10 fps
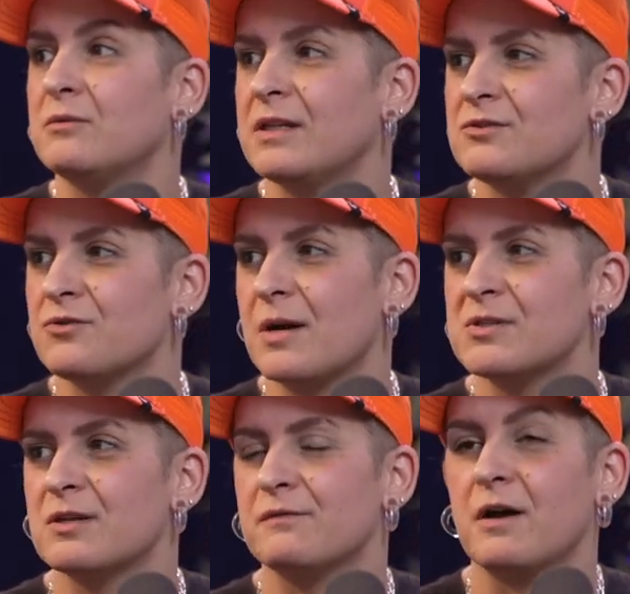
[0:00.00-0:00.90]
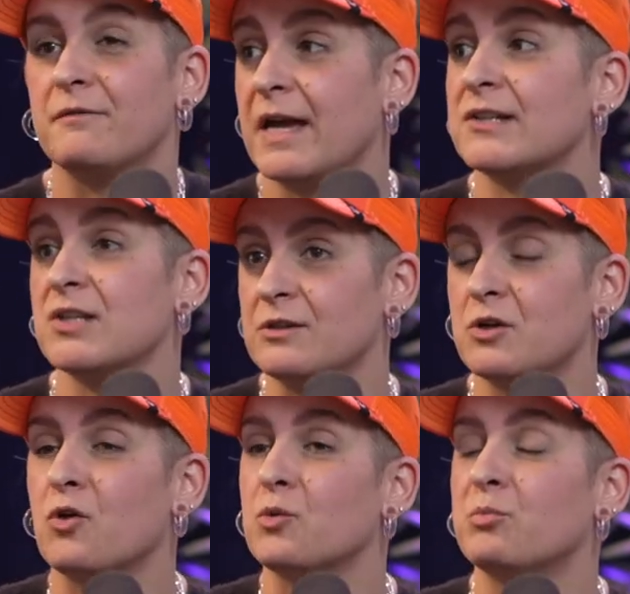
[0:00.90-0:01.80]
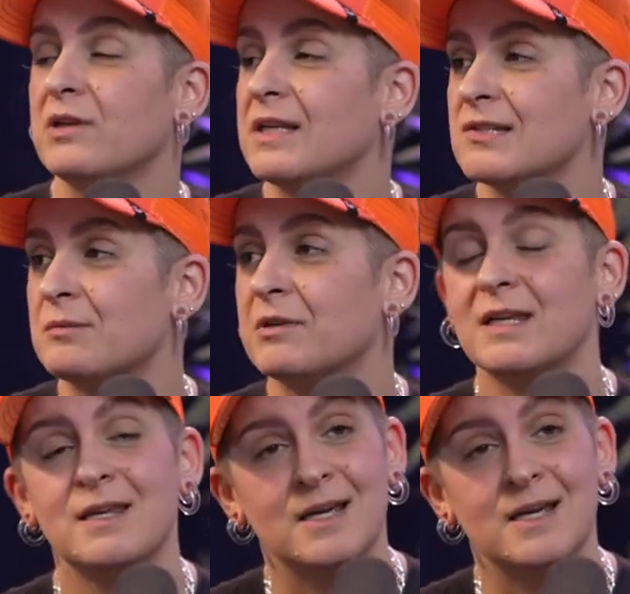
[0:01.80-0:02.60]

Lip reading: when he dropped stuff off. I actually had to call the police. I'm like,